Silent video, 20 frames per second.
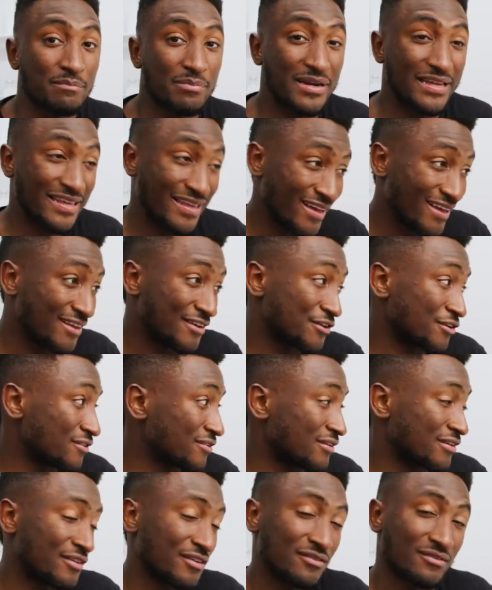But again, you're
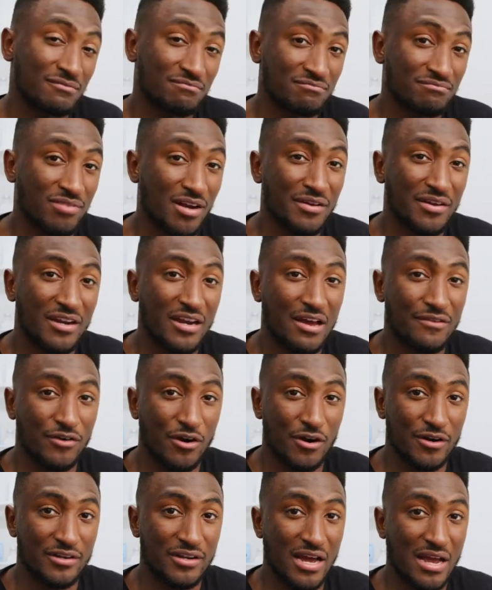probably gonna have a
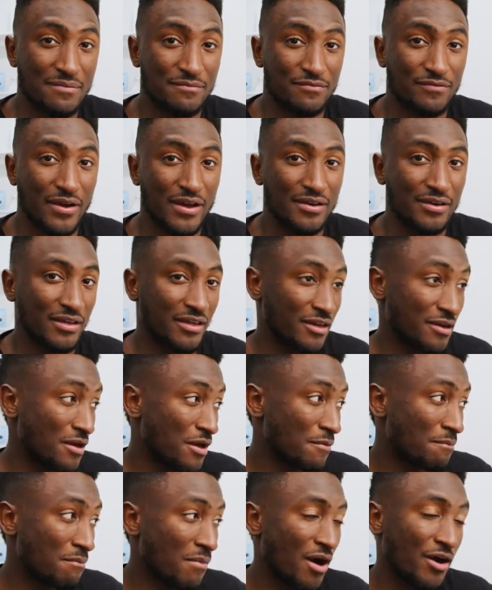hard time finding
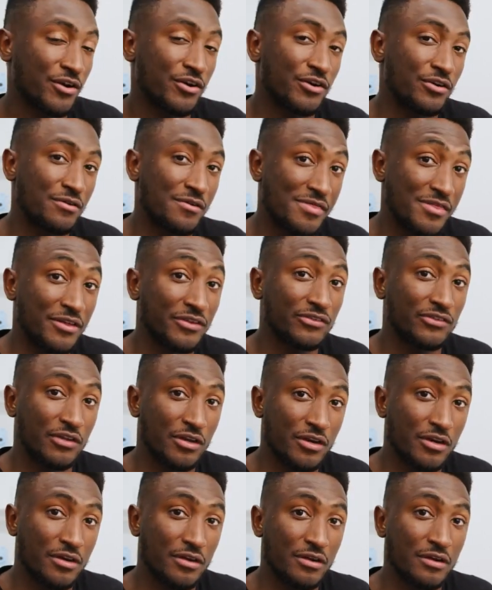a monitor this
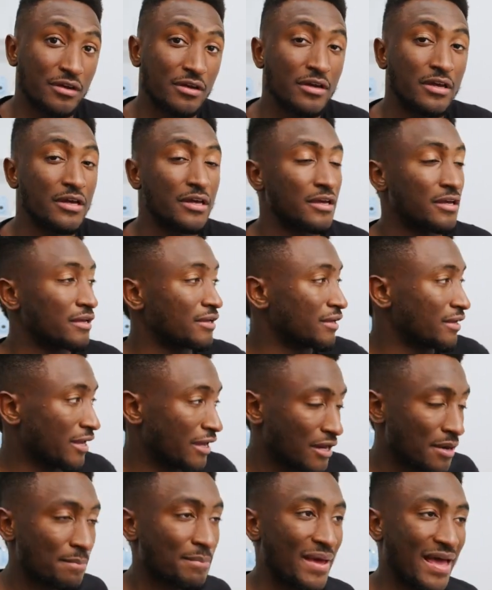good
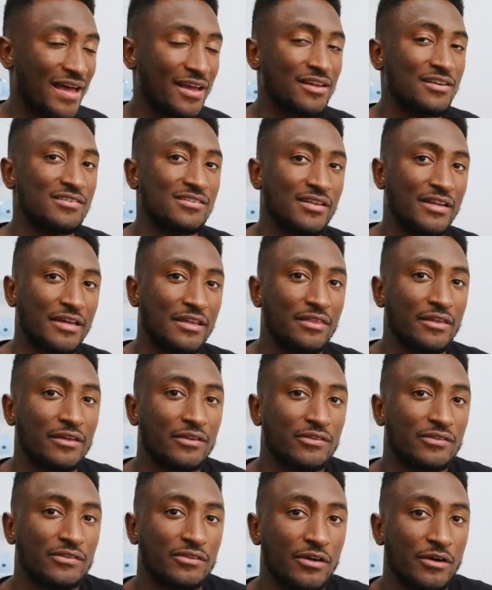in a package like
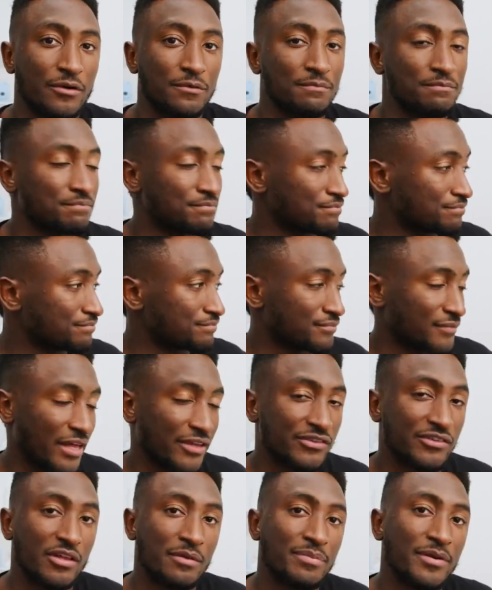this. So
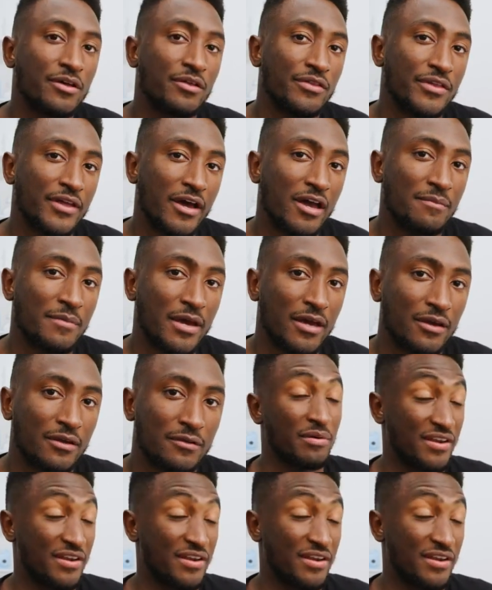that's the appeal of the iMac.